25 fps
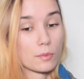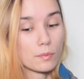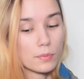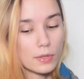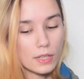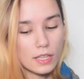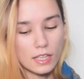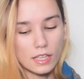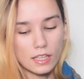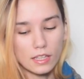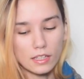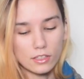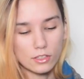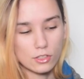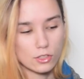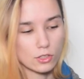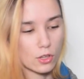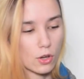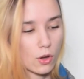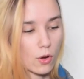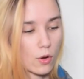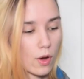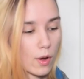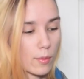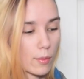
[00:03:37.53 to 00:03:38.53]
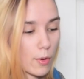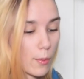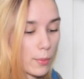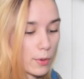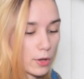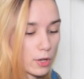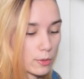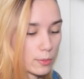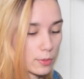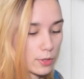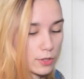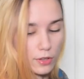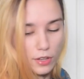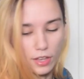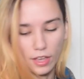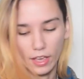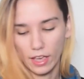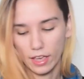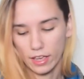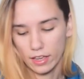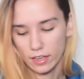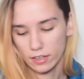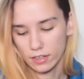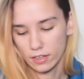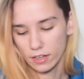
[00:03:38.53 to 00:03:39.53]
be, so I'm hoping it'll be
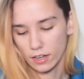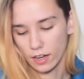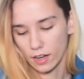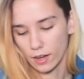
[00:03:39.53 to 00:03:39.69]
okay.